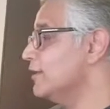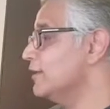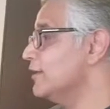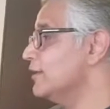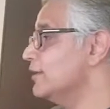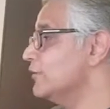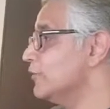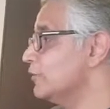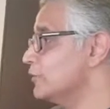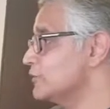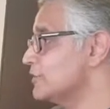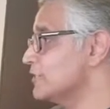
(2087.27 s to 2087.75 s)

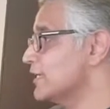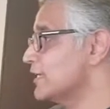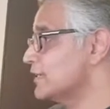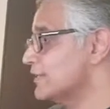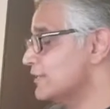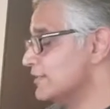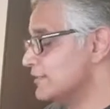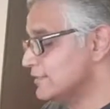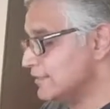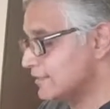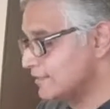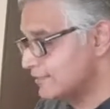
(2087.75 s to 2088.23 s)
on Saturday,
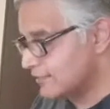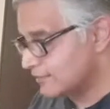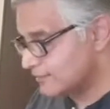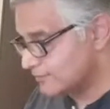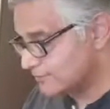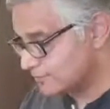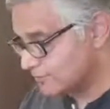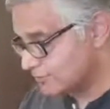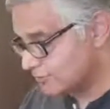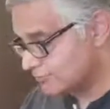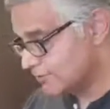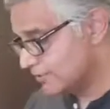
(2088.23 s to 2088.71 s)
Sunday.
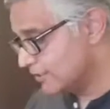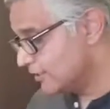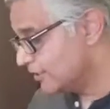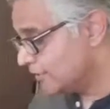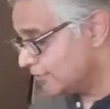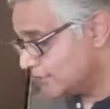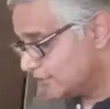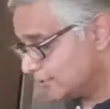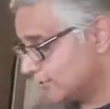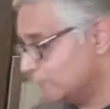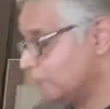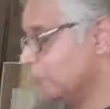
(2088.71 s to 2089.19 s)
So
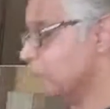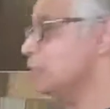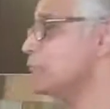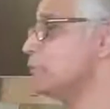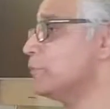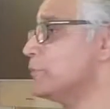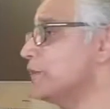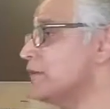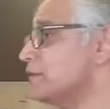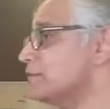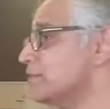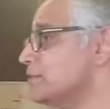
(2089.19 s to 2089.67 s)
There will be
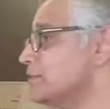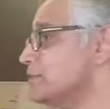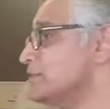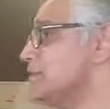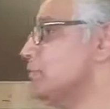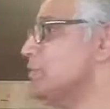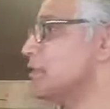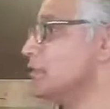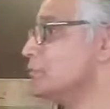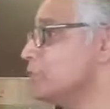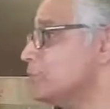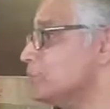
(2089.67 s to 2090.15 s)
parathas, there
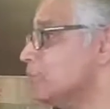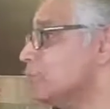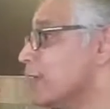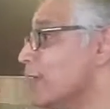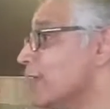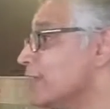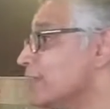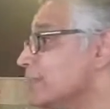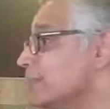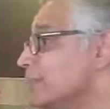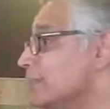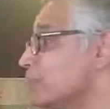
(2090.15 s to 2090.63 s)
might be
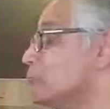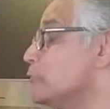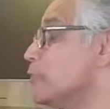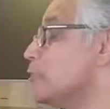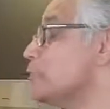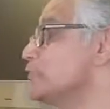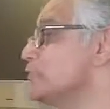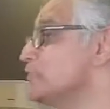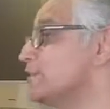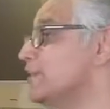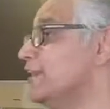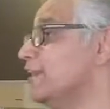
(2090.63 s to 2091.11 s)
bolani, who
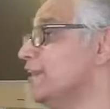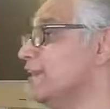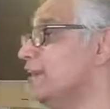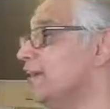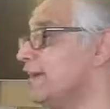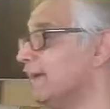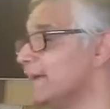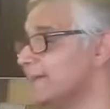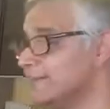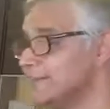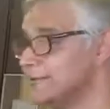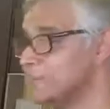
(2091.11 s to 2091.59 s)
knows?
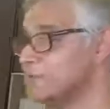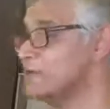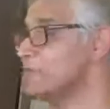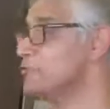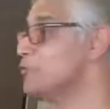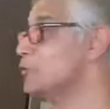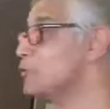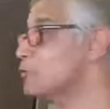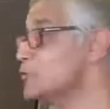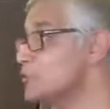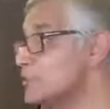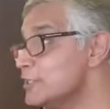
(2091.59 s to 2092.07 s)
There might be
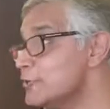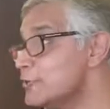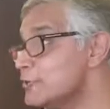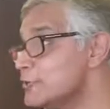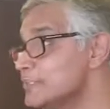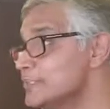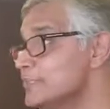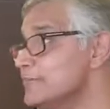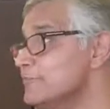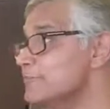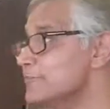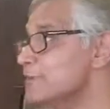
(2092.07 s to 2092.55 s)
kuti
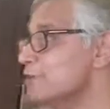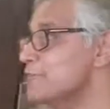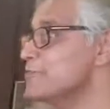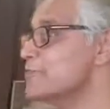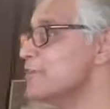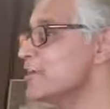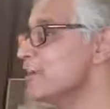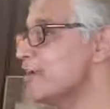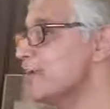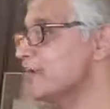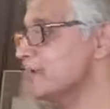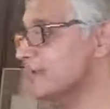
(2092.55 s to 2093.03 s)
roti from Sri
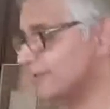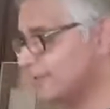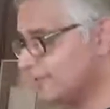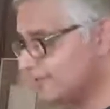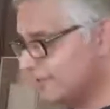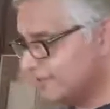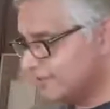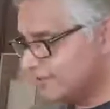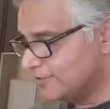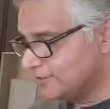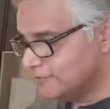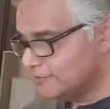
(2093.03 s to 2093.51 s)
Lanka.
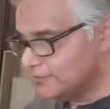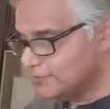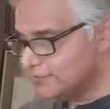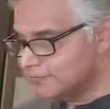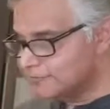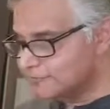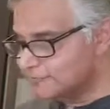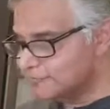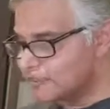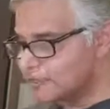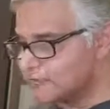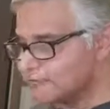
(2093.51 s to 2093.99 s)
So
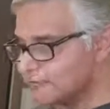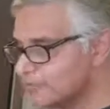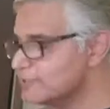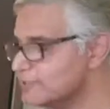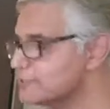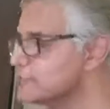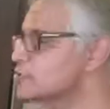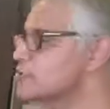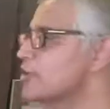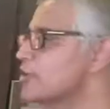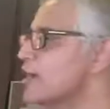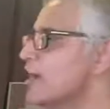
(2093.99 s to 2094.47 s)
we will
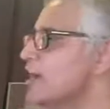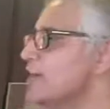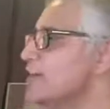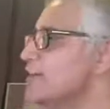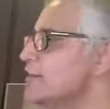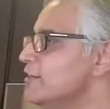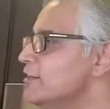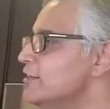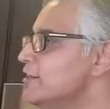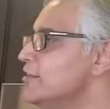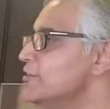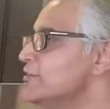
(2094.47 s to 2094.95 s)
try
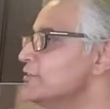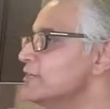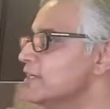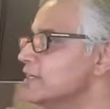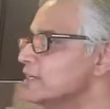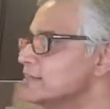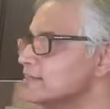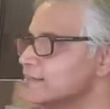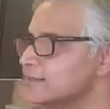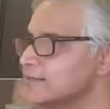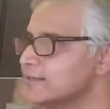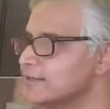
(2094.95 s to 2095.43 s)
new
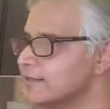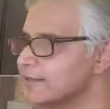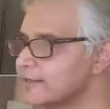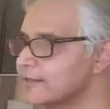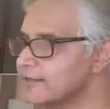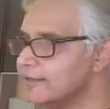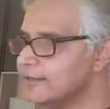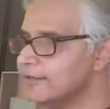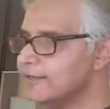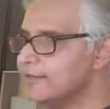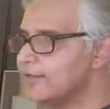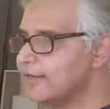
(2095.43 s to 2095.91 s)
things in there.
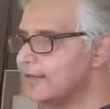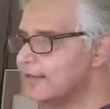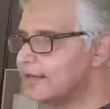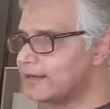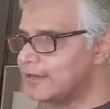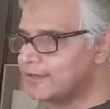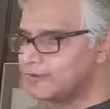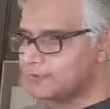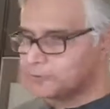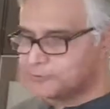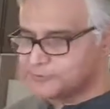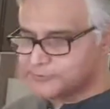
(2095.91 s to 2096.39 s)
And I
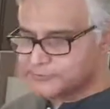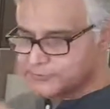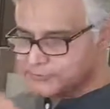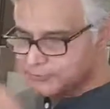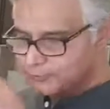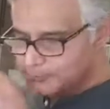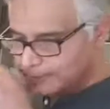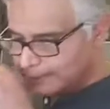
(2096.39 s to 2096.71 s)
also